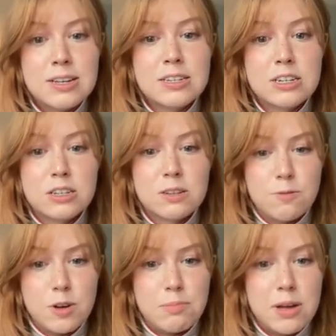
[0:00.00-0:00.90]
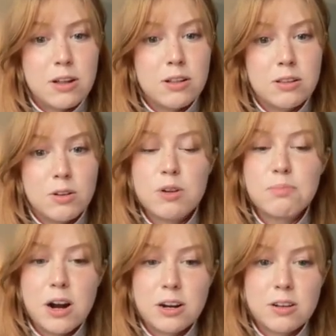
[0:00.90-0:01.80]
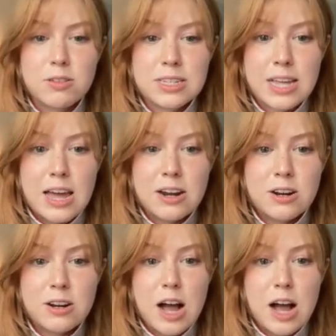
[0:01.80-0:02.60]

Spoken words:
such as a foot pedal or barcode scanner